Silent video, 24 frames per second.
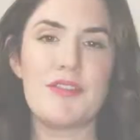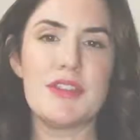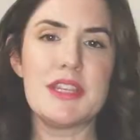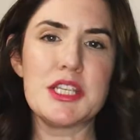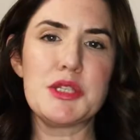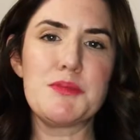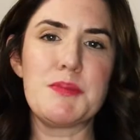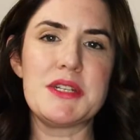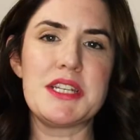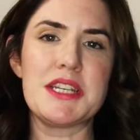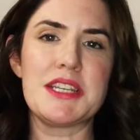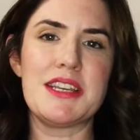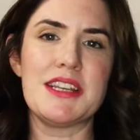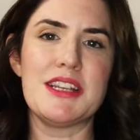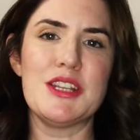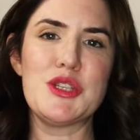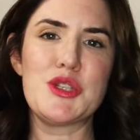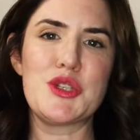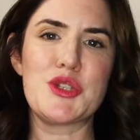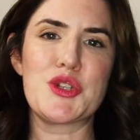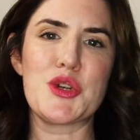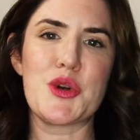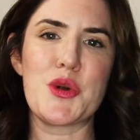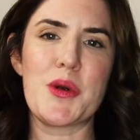For this particular
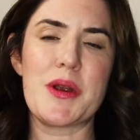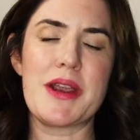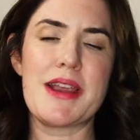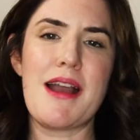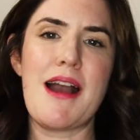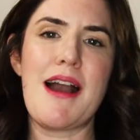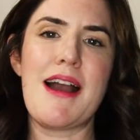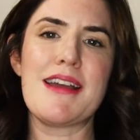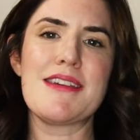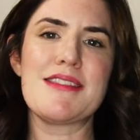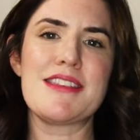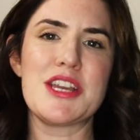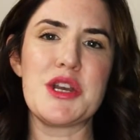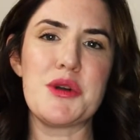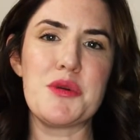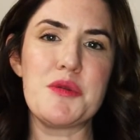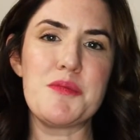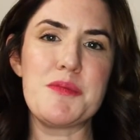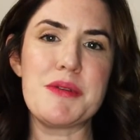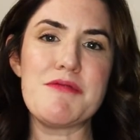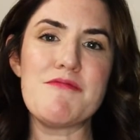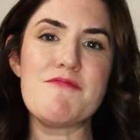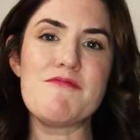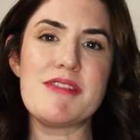story, I think it
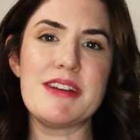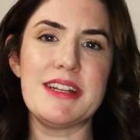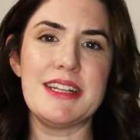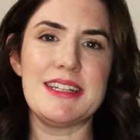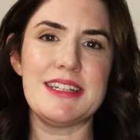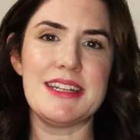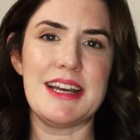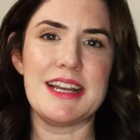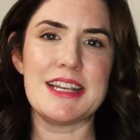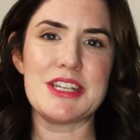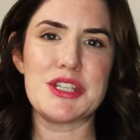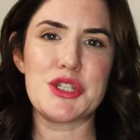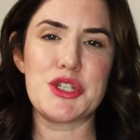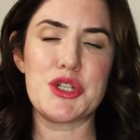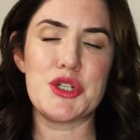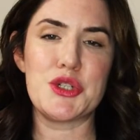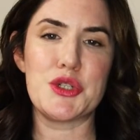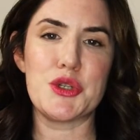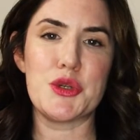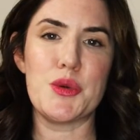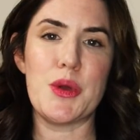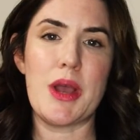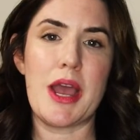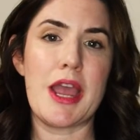would be really nice to
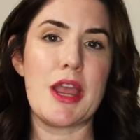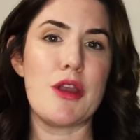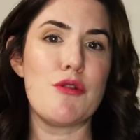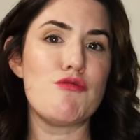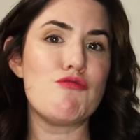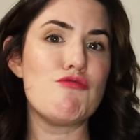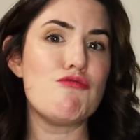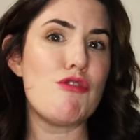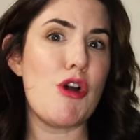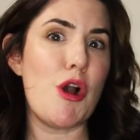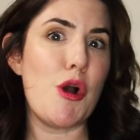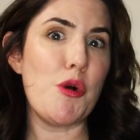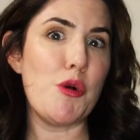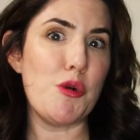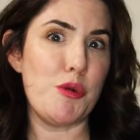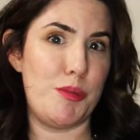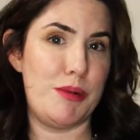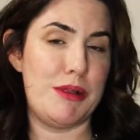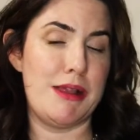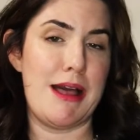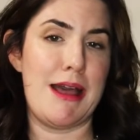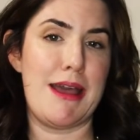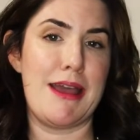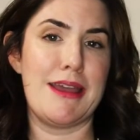do a role
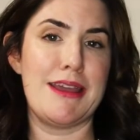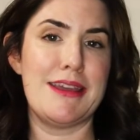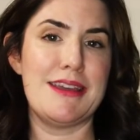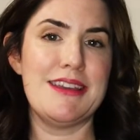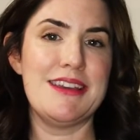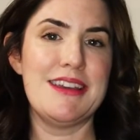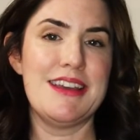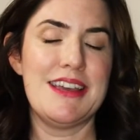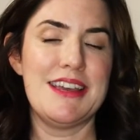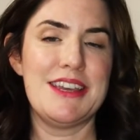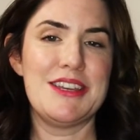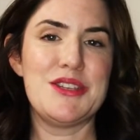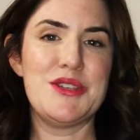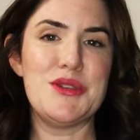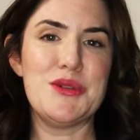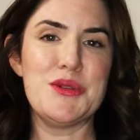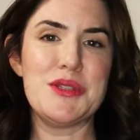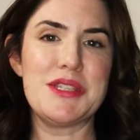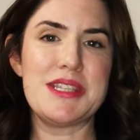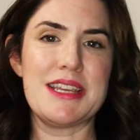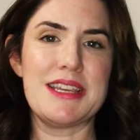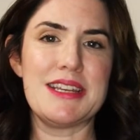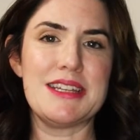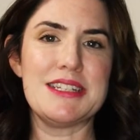play
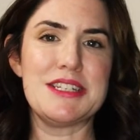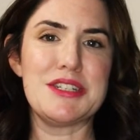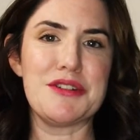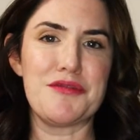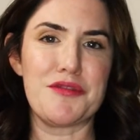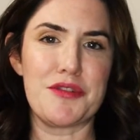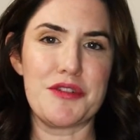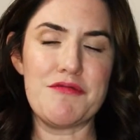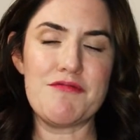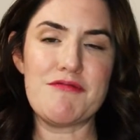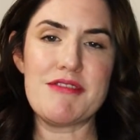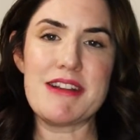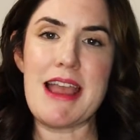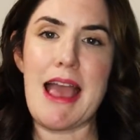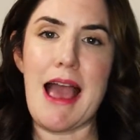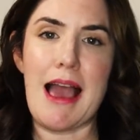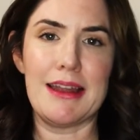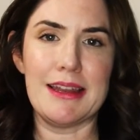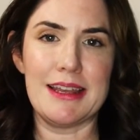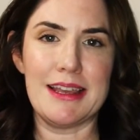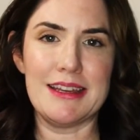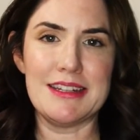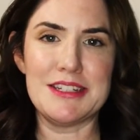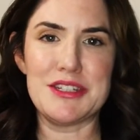using different
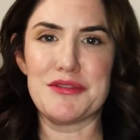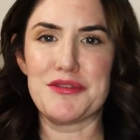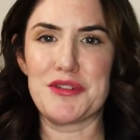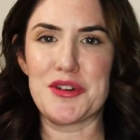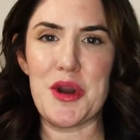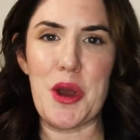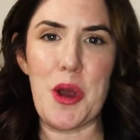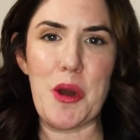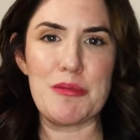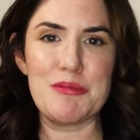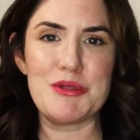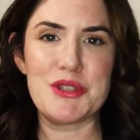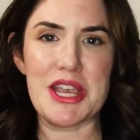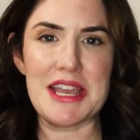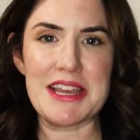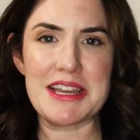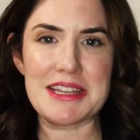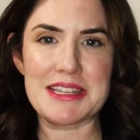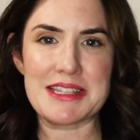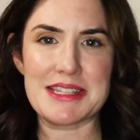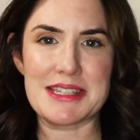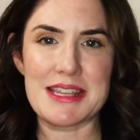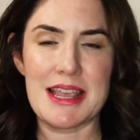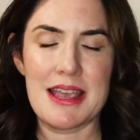realia, different
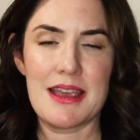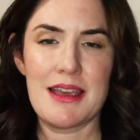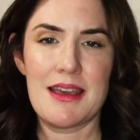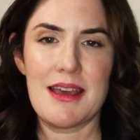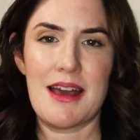objects